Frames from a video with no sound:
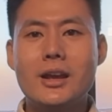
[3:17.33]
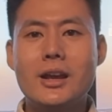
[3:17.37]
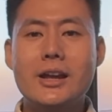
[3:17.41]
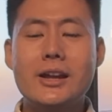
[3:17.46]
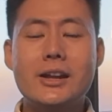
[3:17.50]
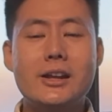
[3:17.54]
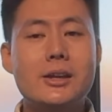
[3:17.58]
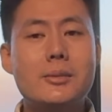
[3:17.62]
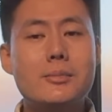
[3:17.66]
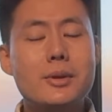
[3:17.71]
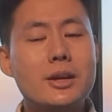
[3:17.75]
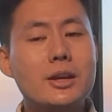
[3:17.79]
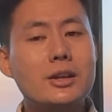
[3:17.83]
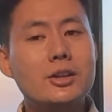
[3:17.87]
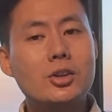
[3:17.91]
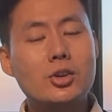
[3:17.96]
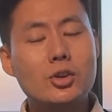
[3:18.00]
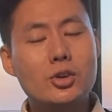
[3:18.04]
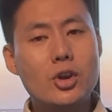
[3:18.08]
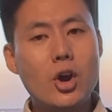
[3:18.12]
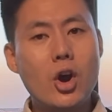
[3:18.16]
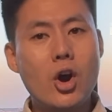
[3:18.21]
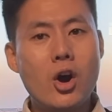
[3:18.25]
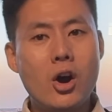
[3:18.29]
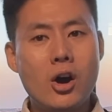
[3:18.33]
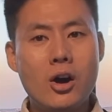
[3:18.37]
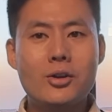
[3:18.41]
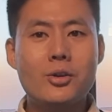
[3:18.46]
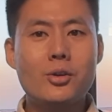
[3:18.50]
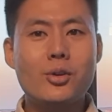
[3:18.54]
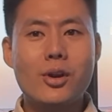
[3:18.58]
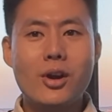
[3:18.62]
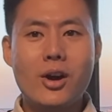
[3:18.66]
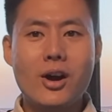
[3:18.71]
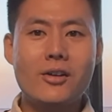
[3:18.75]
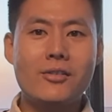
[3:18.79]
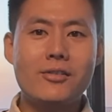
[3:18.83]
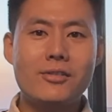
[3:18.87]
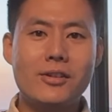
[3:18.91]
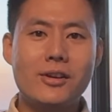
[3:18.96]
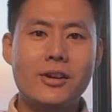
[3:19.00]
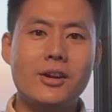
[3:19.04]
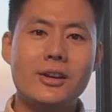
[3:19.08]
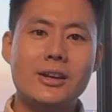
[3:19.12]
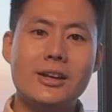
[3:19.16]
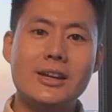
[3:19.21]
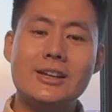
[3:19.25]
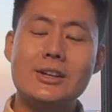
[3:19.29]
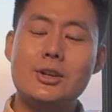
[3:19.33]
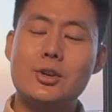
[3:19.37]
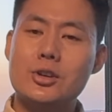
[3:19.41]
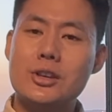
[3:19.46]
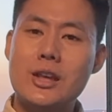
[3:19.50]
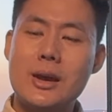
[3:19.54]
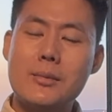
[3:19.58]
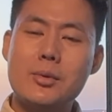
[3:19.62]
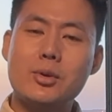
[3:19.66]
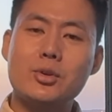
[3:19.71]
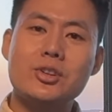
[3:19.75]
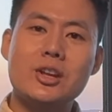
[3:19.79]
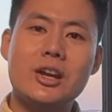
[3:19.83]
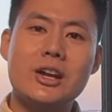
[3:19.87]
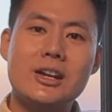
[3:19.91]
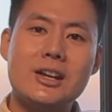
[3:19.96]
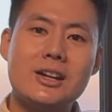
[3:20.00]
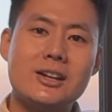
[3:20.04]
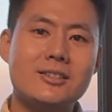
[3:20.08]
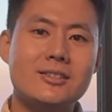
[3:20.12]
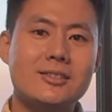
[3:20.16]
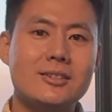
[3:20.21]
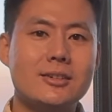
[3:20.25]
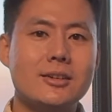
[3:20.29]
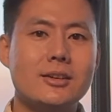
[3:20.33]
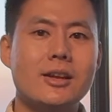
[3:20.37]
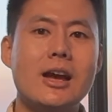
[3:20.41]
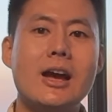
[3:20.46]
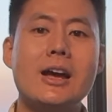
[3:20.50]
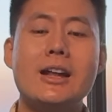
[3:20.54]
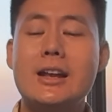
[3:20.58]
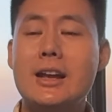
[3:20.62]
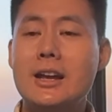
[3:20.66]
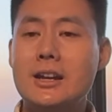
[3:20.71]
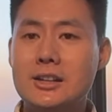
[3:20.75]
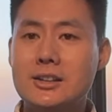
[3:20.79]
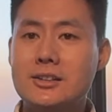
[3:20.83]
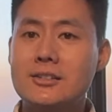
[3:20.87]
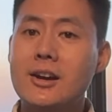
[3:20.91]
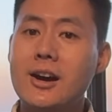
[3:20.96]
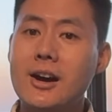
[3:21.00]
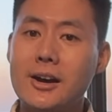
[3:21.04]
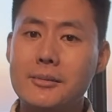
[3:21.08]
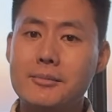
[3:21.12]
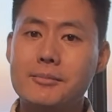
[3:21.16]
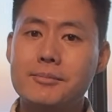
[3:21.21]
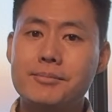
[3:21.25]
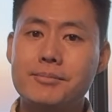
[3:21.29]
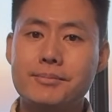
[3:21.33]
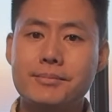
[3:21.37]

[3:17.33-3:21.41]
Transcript: and it can be turned on or off in your demo settings at any time.